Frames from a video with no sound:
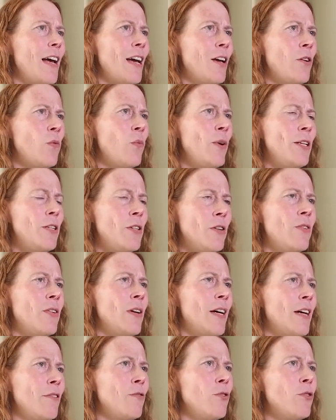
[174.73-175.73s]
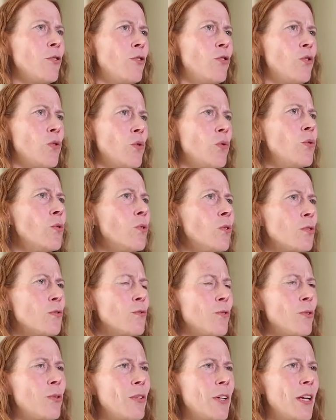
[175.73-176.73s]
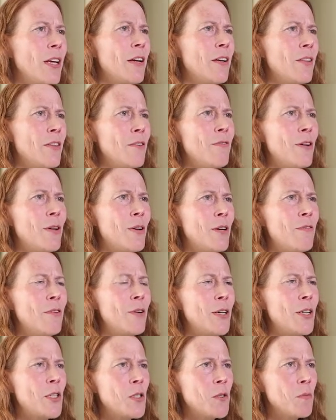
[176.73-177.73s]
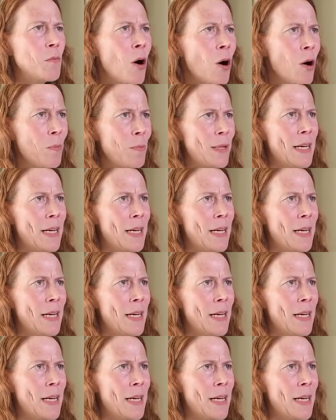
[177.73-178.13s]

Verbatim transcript: and we don't have good tools for looking at the very, very small